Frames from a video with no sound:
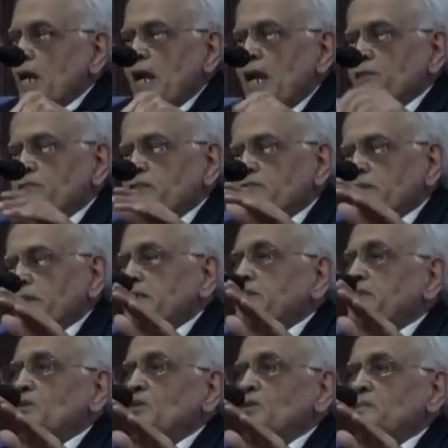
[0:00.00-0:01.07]
At
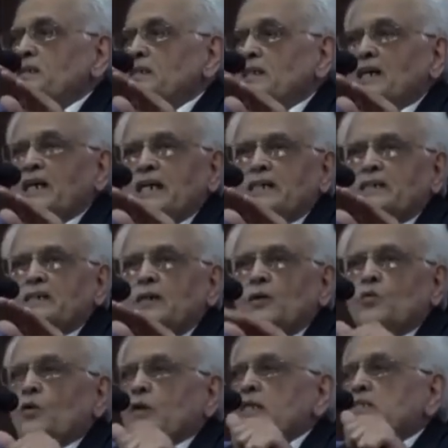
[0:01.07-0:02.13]
15-kilometer height,
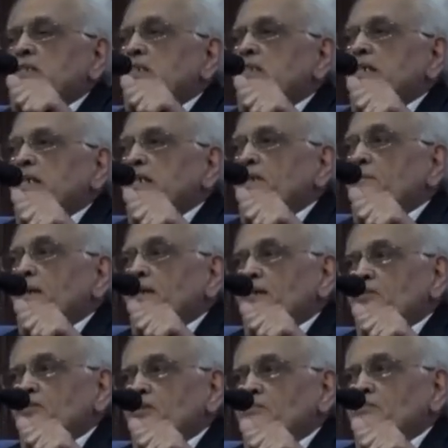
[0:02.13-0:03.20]
what is the
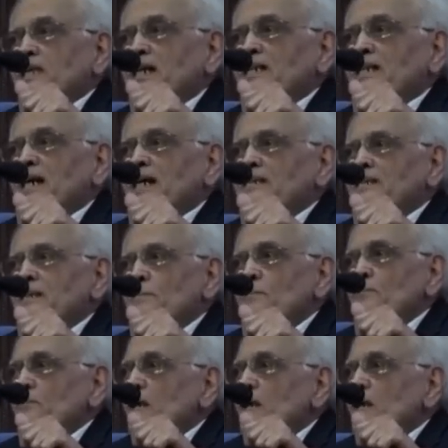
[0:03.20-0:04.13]
significance of that height?